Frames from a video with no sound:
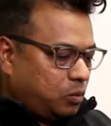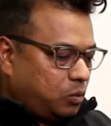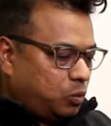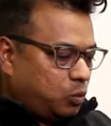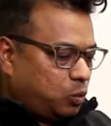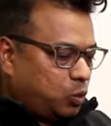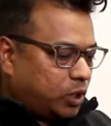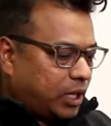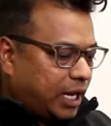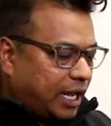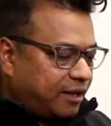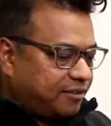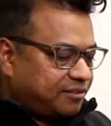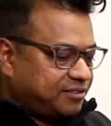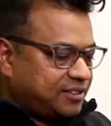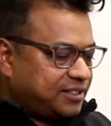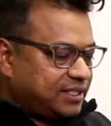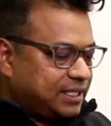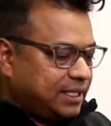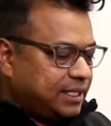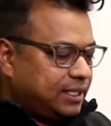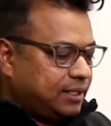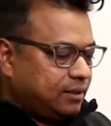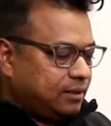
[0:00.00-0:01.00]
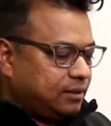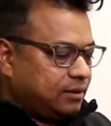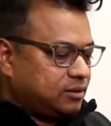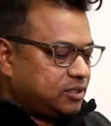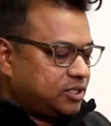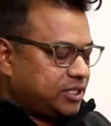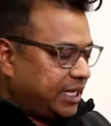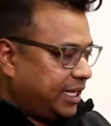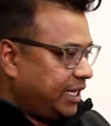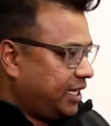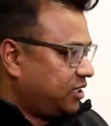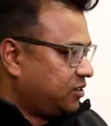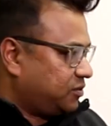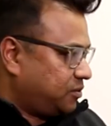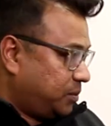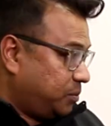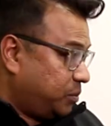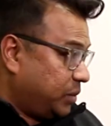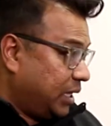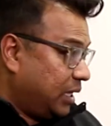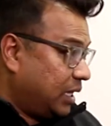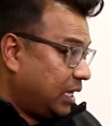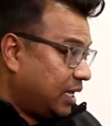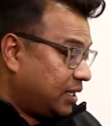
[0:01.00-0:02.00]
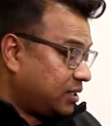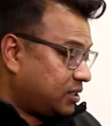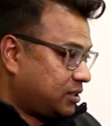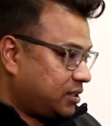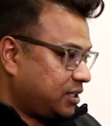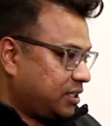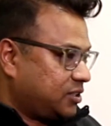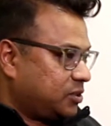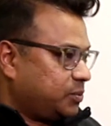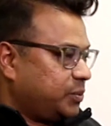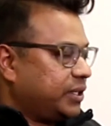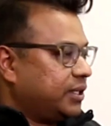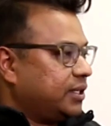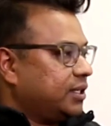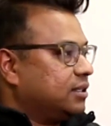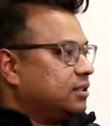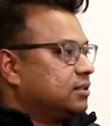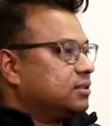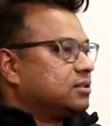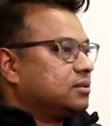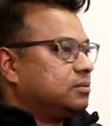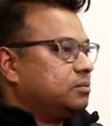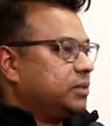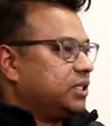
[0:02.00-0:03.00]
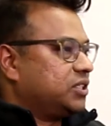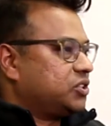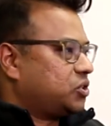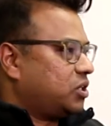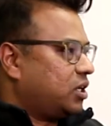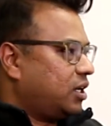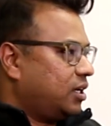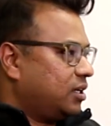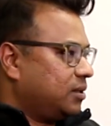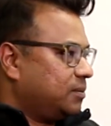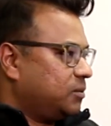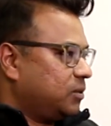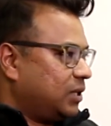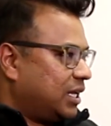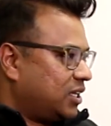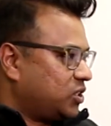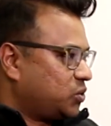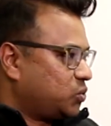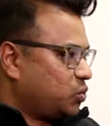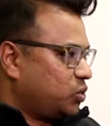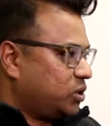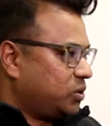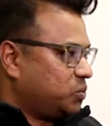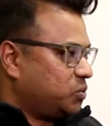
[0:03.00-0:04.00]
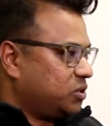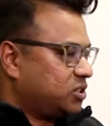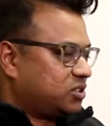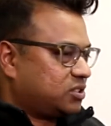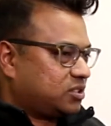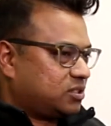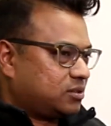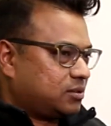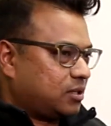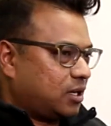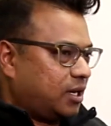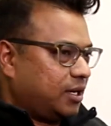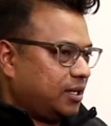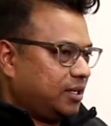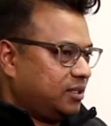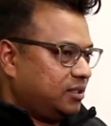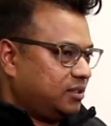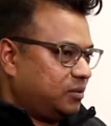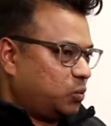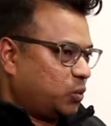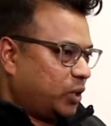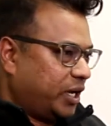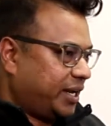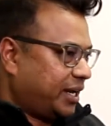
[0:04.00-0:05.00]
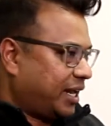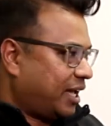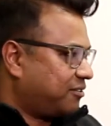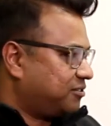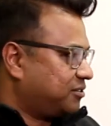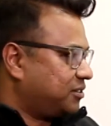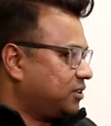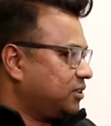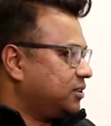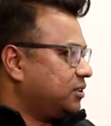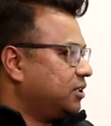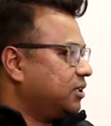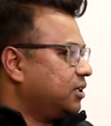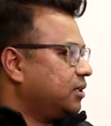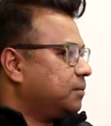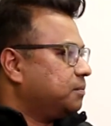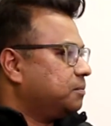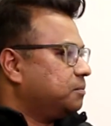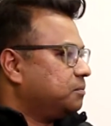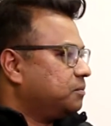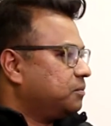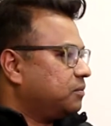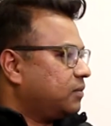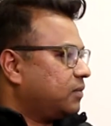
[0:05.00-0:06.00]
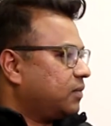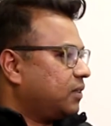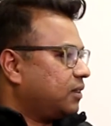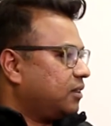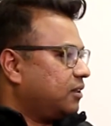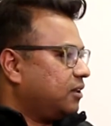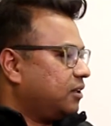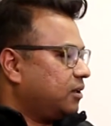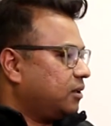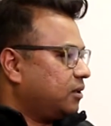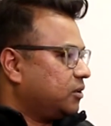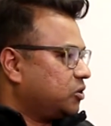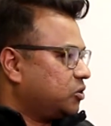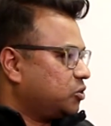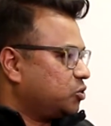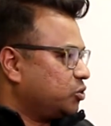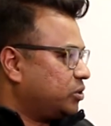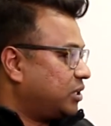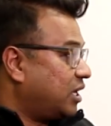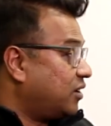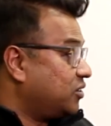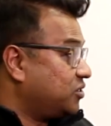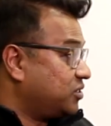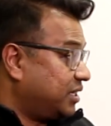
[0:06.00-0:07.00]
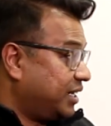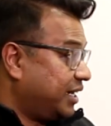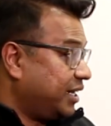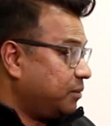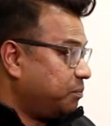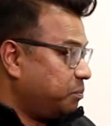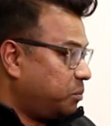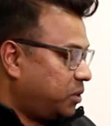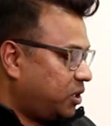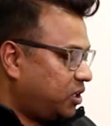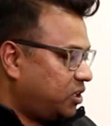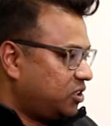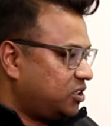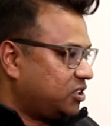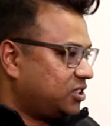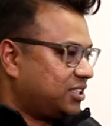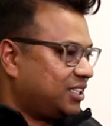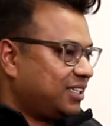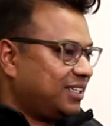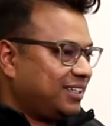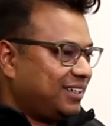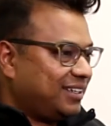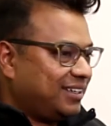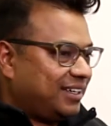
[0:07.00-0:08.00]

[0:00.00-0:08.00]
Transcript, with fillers: what I've seen change from my last experience, my startup last one was started right after the the 2008 burst,